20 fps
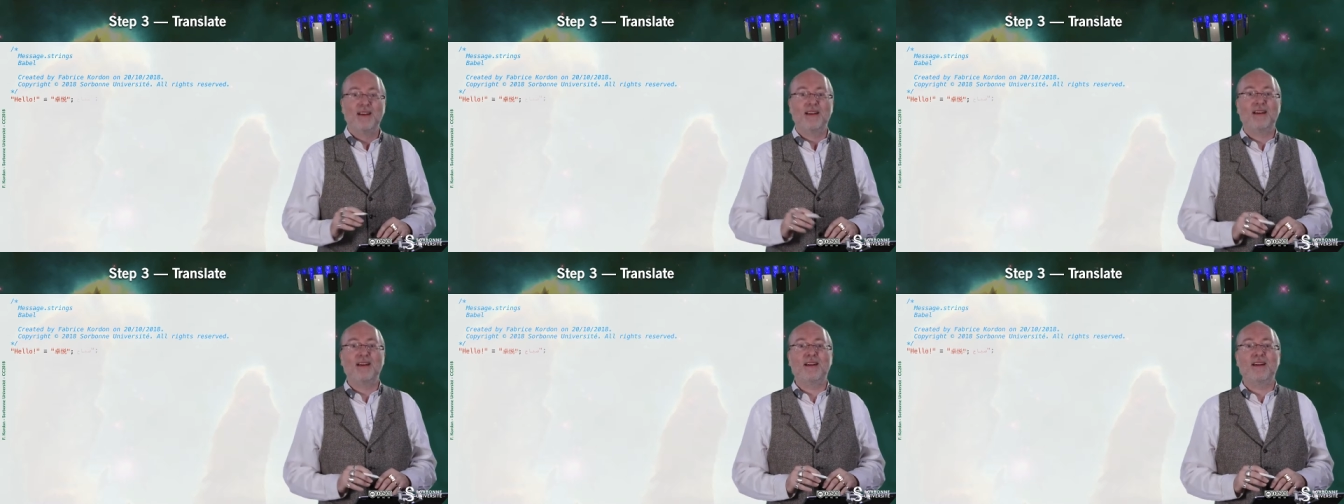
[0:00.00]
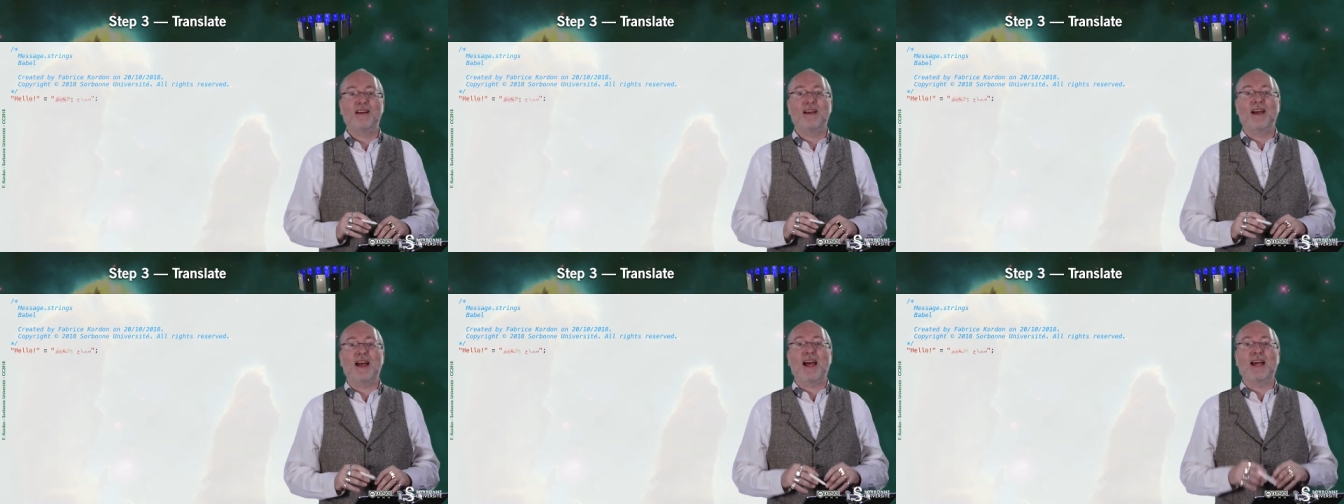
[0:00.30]

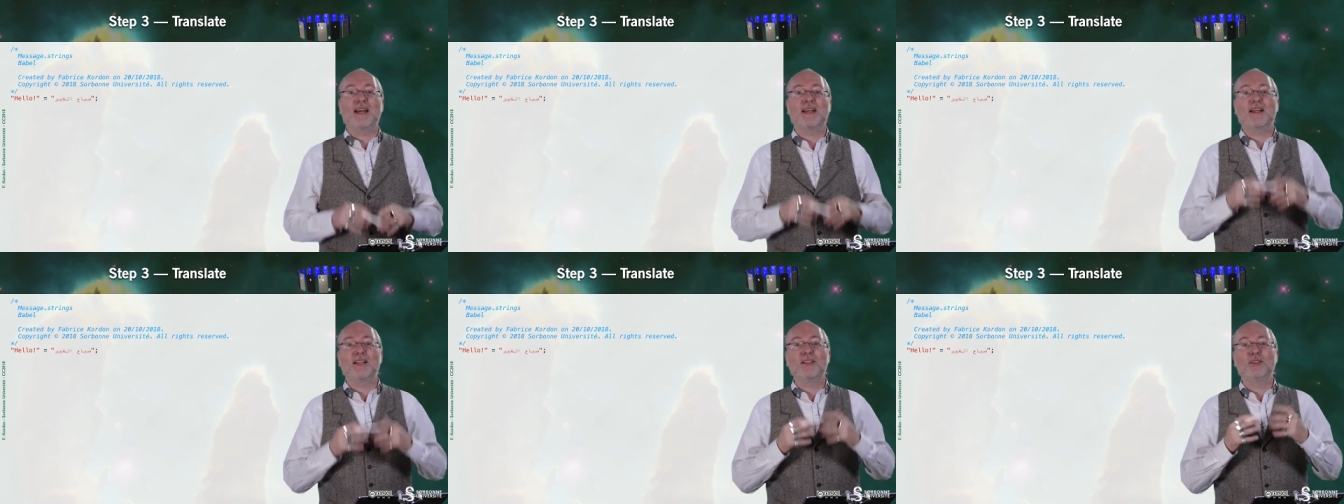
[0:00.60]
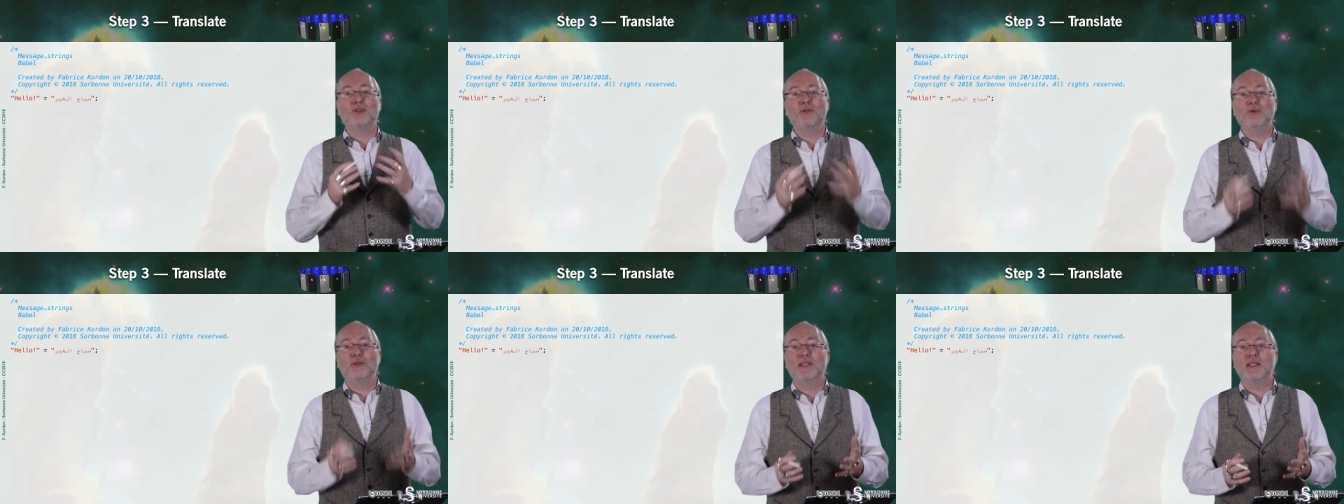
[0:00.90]
Uh, I can
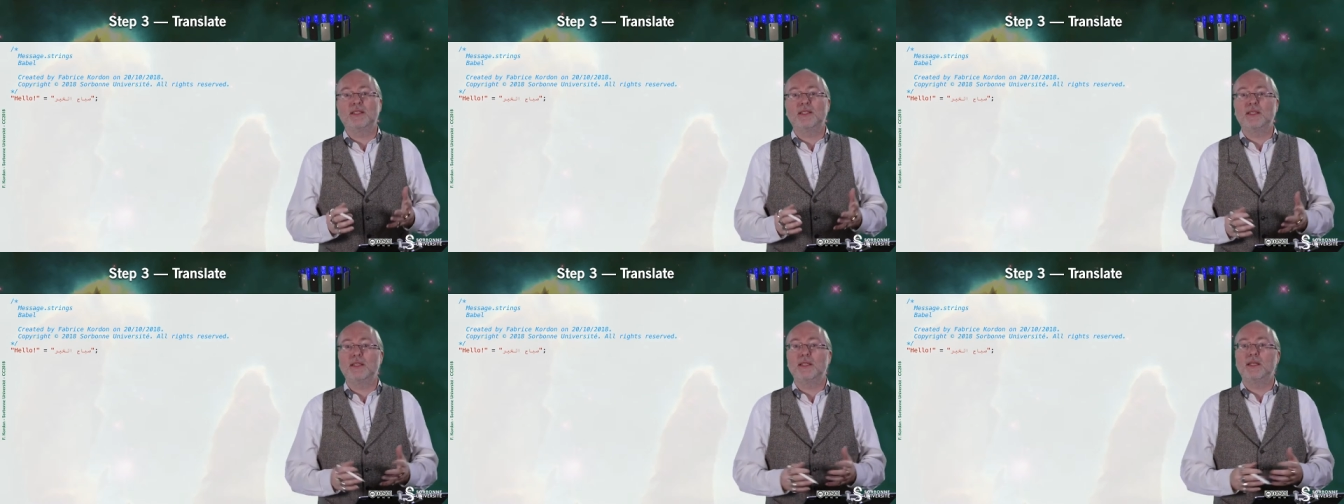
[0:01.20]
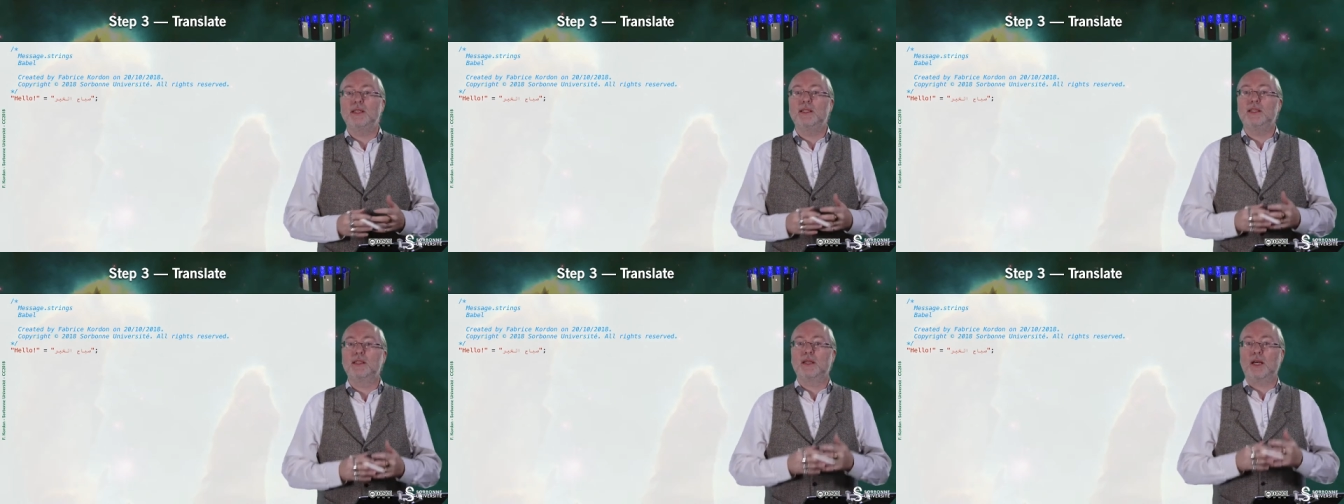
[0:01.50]
do it
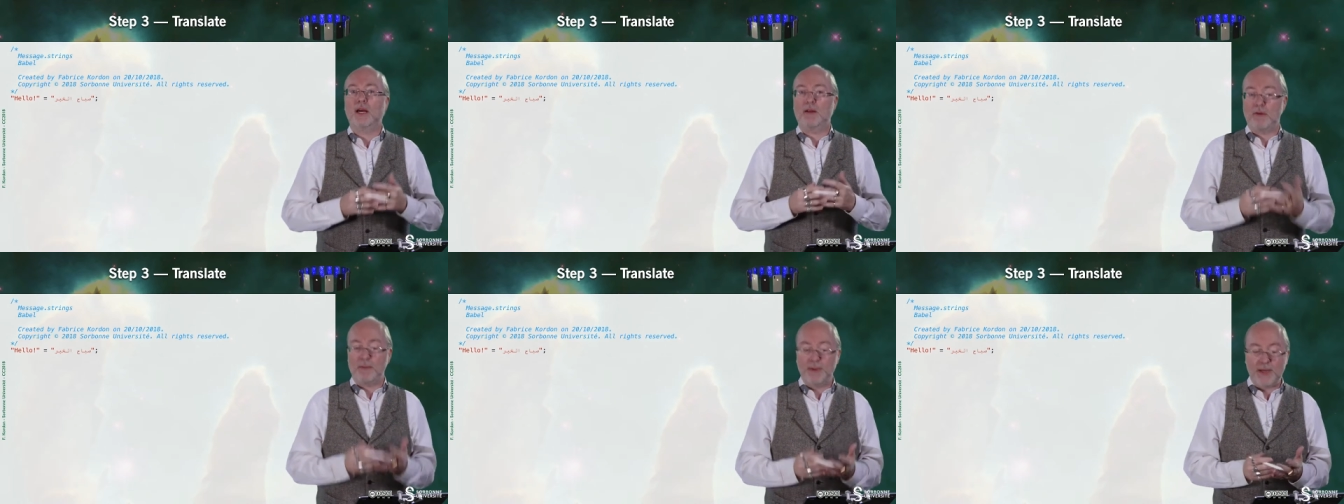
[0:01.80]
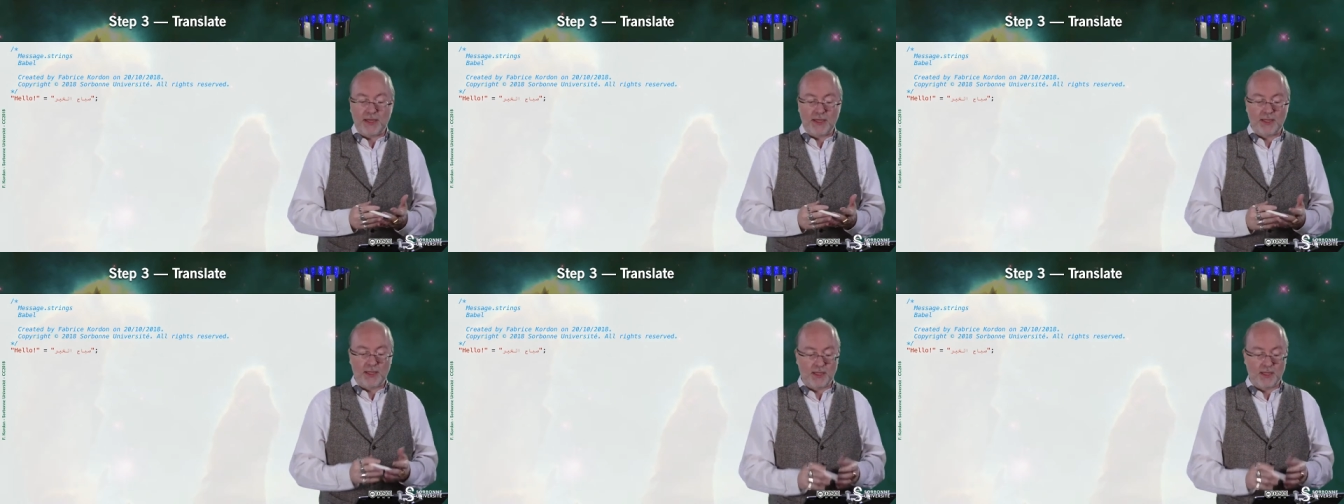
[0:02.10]
in Arabic,